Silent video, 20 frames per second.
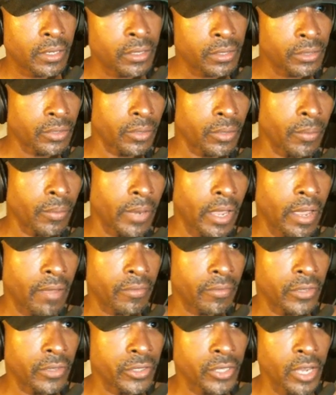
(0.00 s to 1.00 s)
So we have
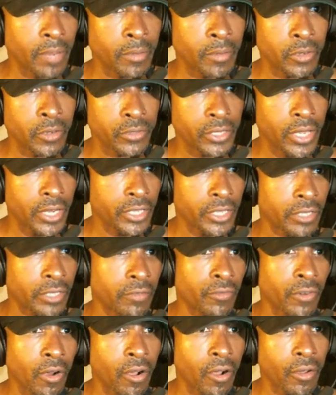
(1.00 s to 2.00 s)
the same notation
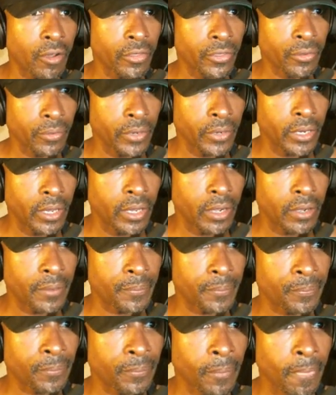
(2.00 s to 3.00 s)
for all three
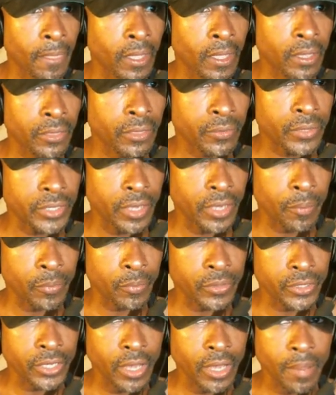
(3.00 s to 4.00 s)

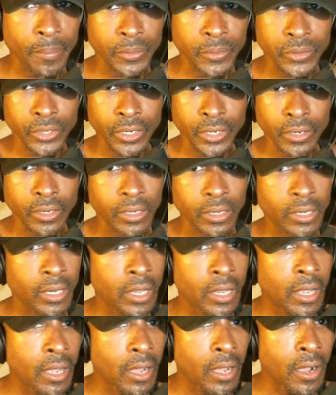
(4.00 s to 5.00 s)
separate samples here.
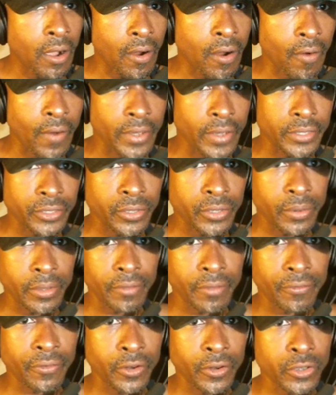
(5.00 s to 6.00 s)
All right, so in the
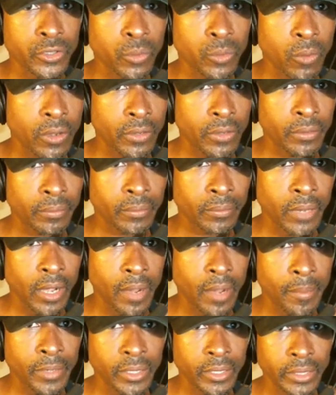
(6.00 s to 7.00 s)
first one,
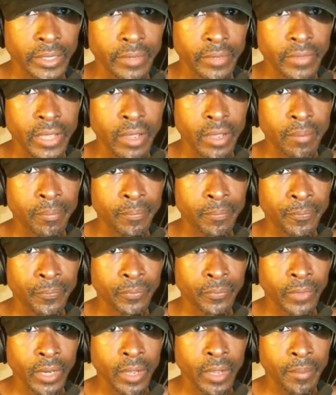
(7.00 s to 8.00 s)
I'm going to leave
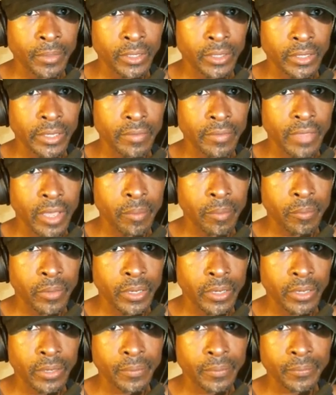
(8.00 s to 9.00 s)
that
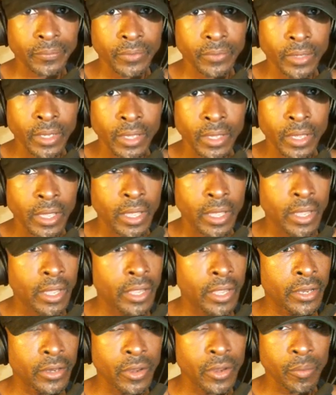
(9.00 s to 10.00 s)
be.
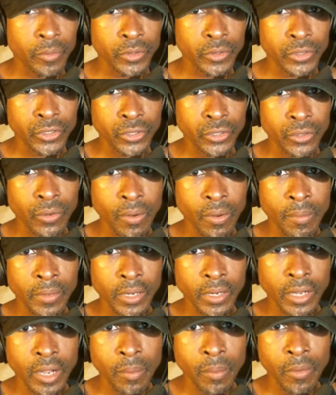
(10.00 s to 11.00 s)
Number 2, I'm going to
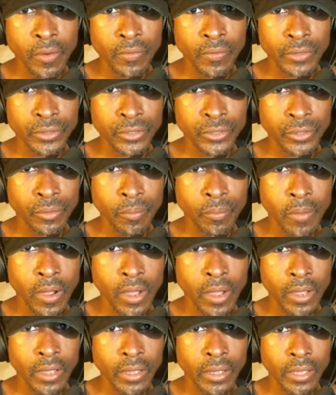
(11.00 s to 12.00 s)
come over to
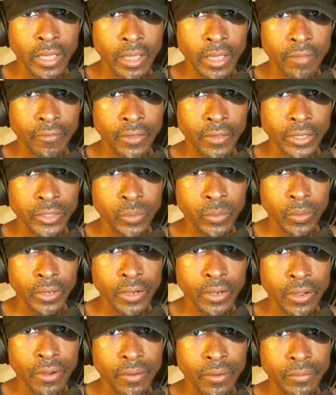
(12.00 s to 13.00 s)
my FX
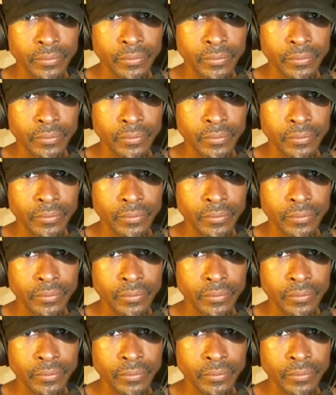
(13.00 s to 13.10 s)
window.